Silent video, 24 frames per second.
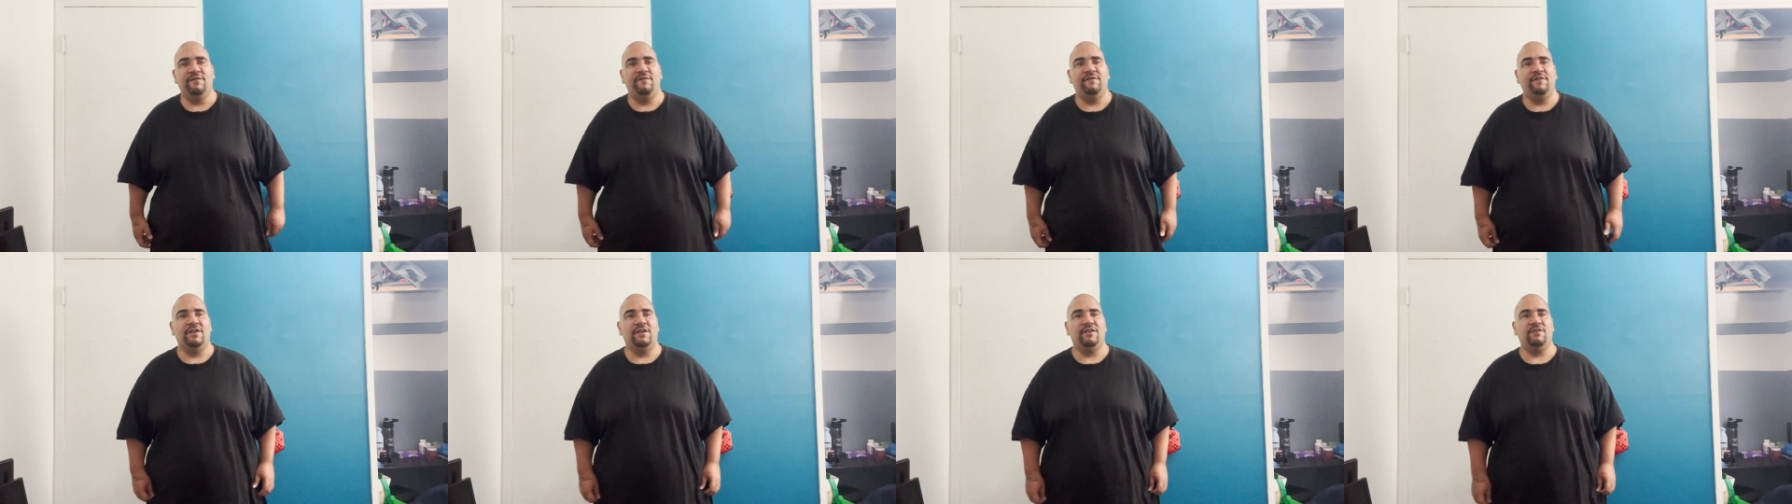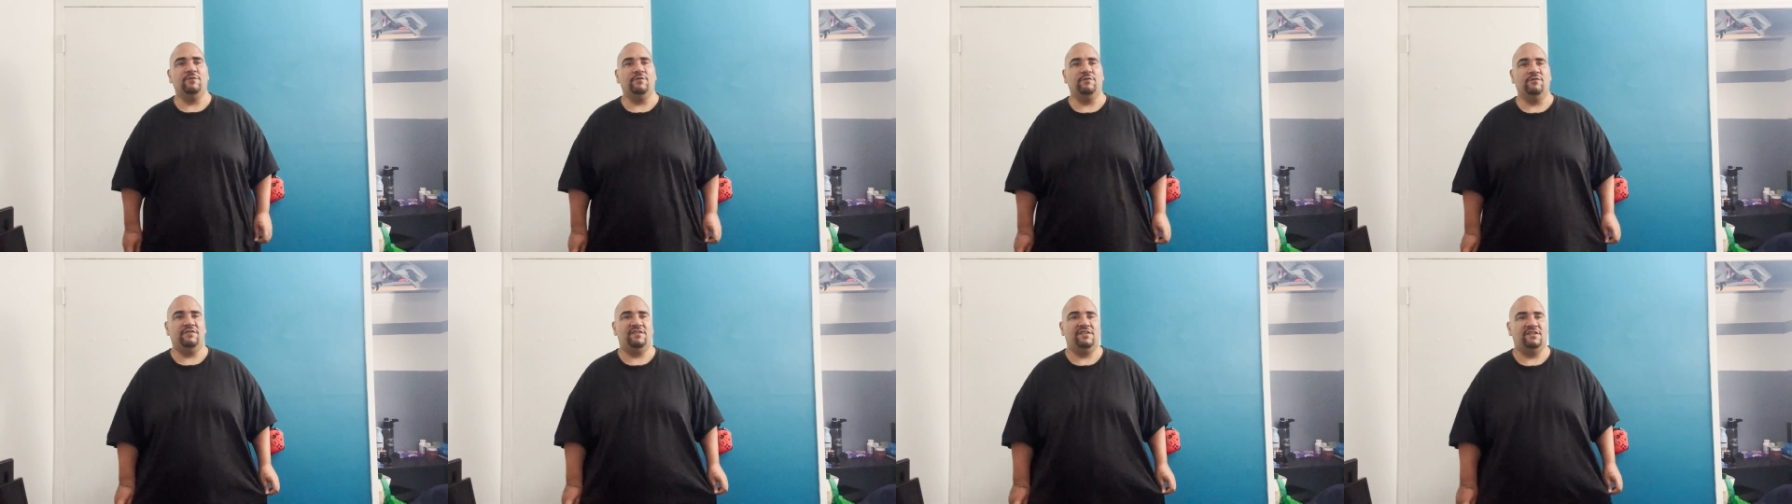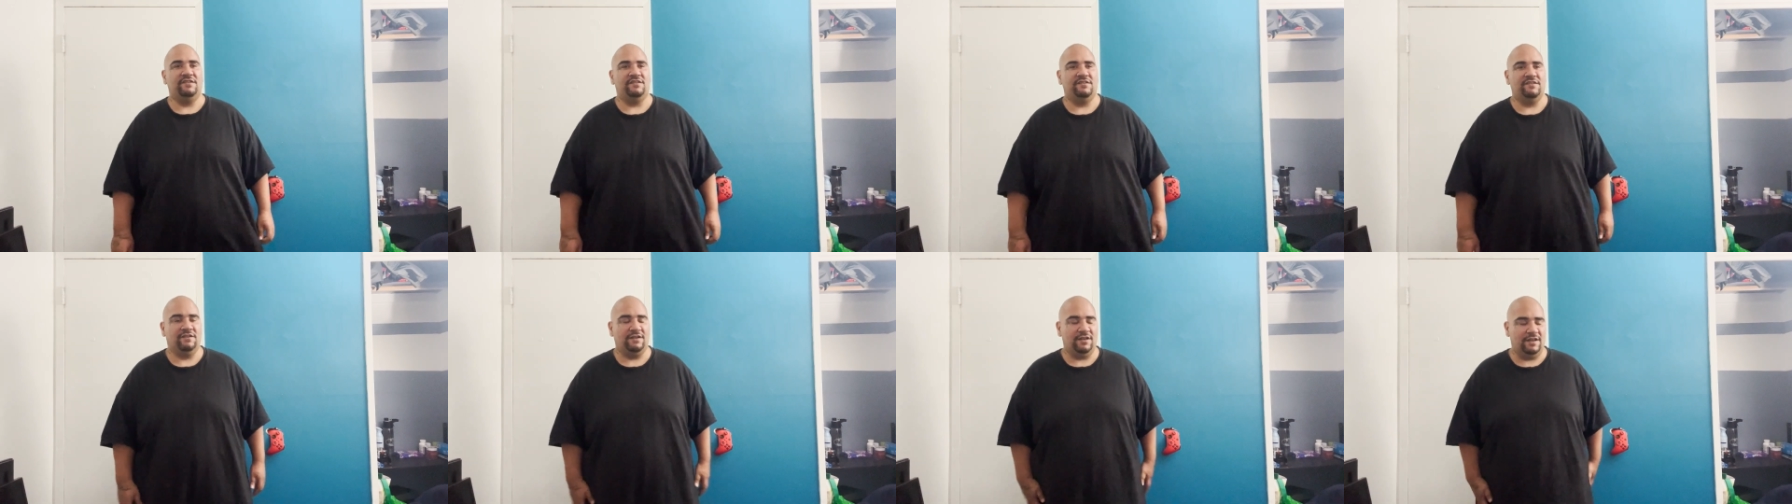videos
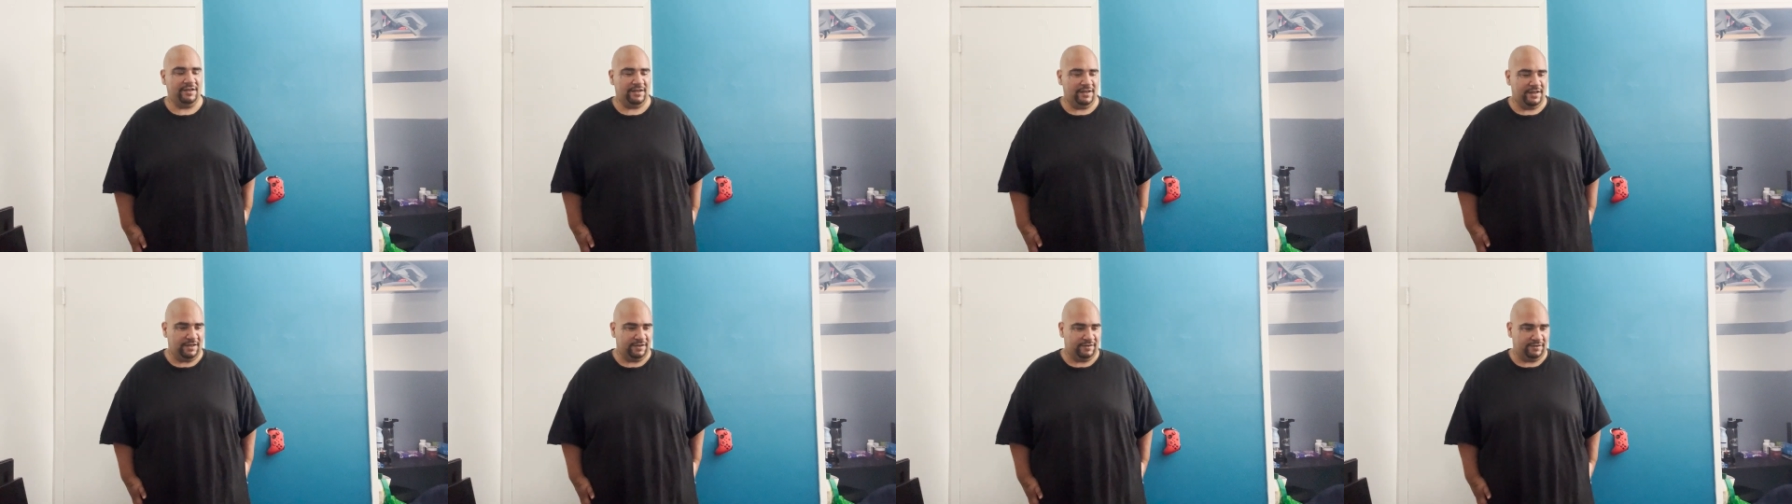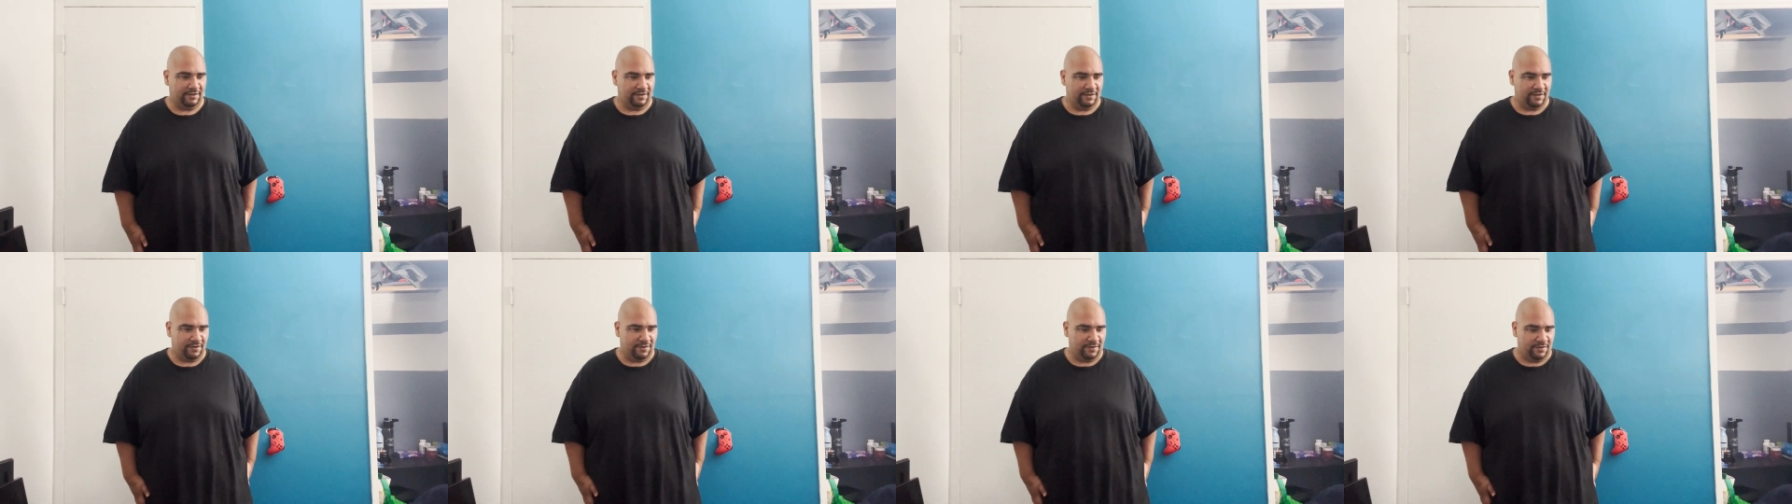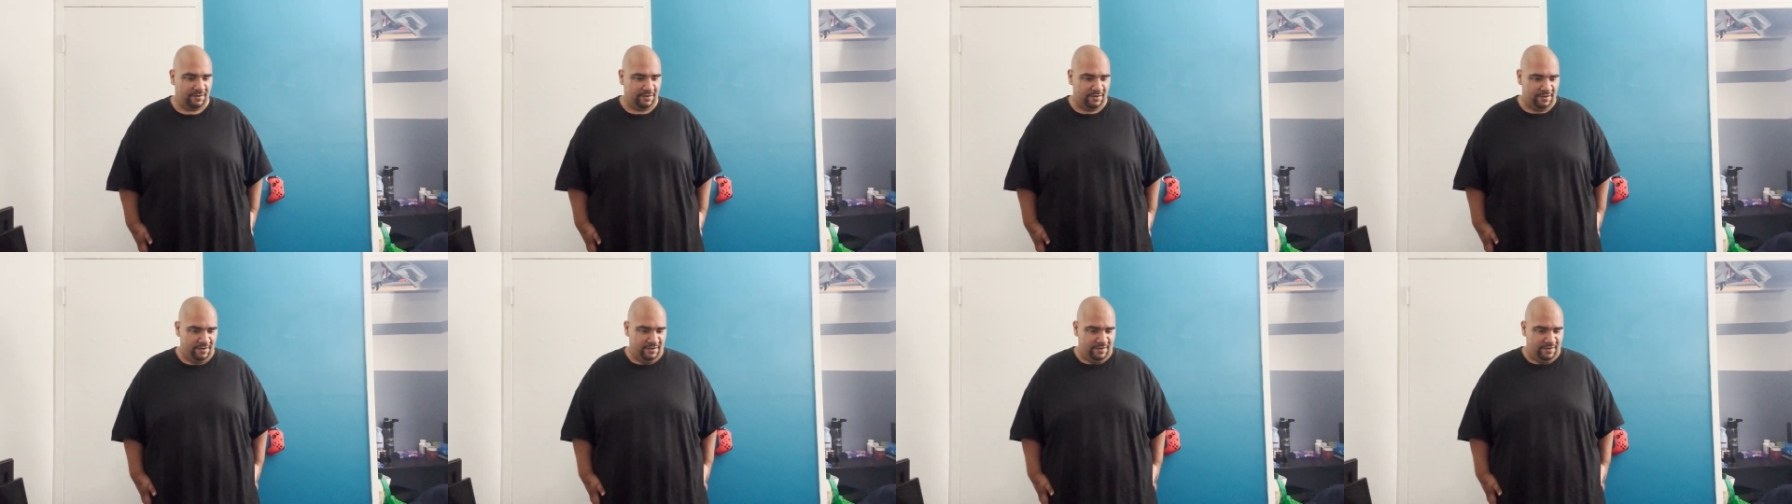until I get there.